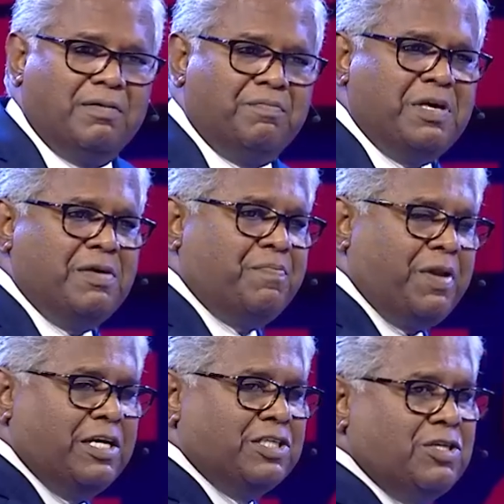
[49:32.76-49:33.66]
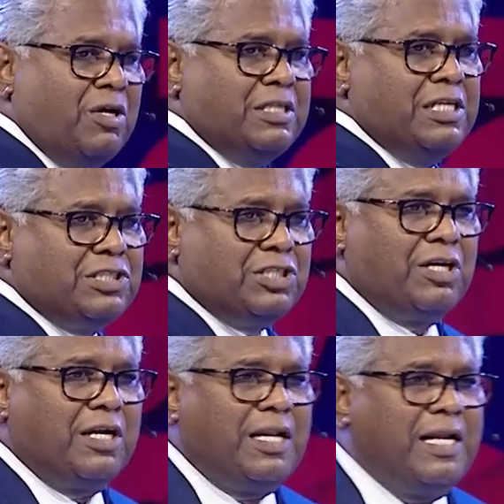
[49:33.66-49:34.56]
be placed on these
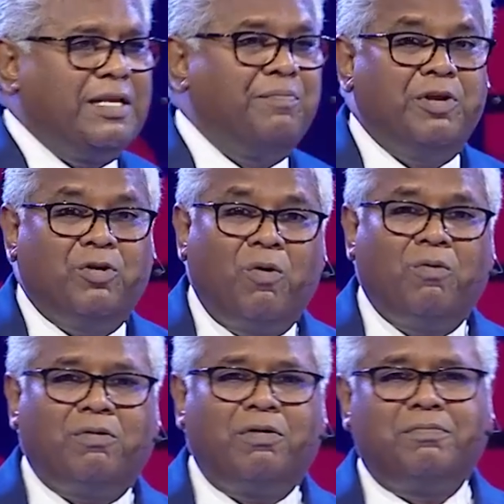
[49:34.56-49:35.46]
children. Let them be known